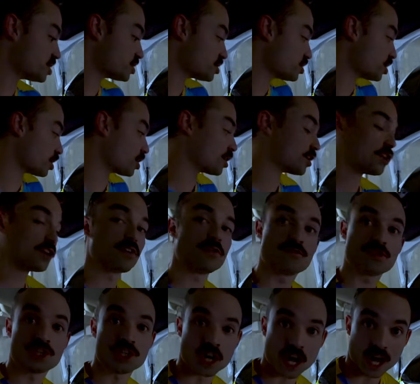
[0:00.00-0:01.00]
is the
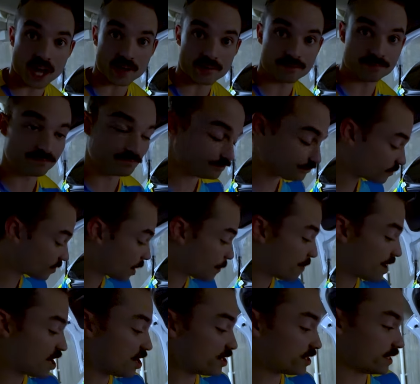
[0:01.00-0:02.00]
curve shot
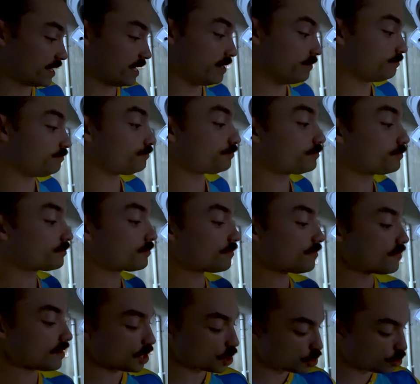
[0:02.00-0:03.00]
apparently
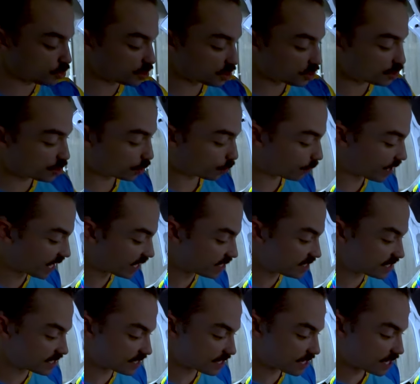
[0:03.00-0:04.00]
you can
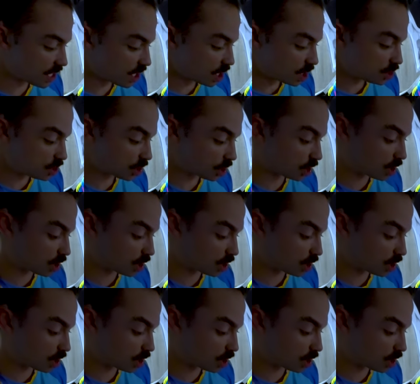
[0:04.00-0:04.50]
direct it to